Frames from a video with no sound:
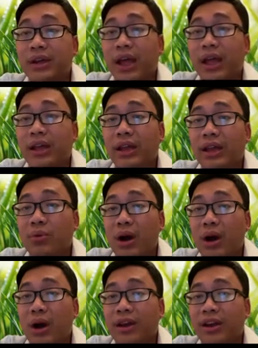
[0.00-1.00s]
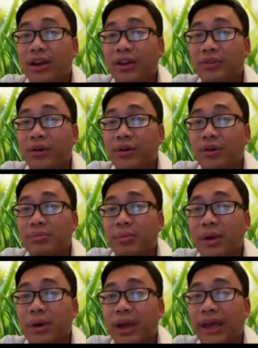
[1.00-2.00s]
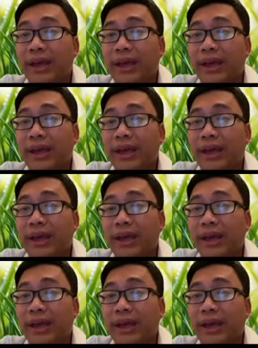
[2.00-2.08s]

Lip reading: and then the y values go up by